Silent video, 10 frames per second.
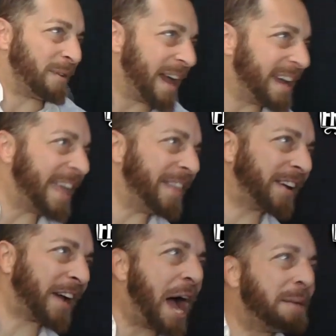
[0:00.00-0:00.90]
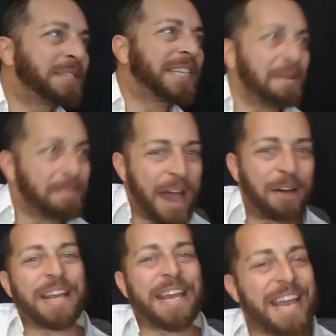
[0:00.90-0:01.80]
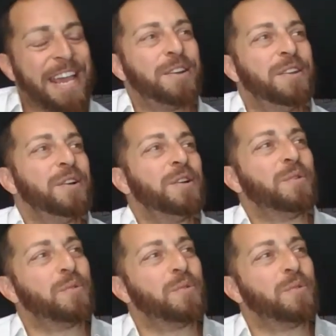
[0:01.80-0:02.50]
right? And the cops came out in